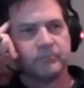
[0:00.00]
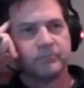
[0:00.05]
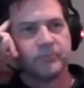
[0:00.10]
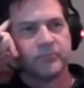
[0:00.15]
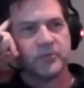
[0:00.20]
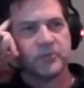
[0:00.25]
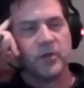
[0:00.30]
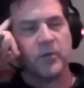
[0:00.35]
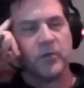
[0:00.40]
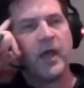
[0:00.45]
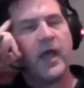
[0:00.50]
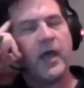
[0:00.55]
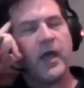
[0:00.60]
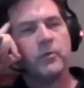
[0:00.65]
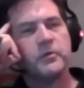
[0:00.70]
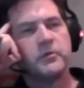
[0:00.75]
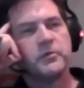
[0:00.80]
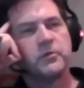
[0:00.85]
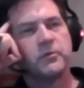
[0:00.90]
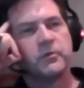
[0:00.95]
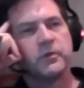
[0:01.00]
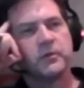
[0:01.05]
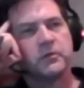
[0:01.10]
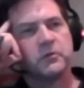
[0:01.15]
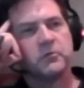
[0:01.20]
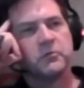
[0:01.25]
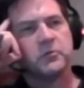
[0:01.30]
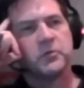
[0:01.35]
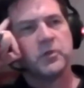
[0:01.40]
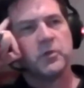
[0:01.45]
So how would you think
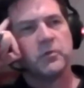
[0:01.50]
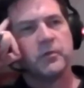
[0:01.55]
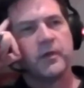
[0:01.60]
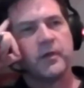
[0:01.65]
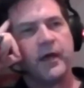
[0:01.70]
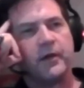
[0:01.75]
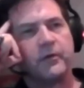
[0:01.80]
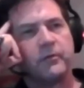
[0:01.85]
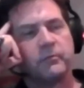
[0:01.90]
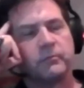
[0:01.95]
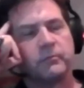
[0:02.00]
you'd do that?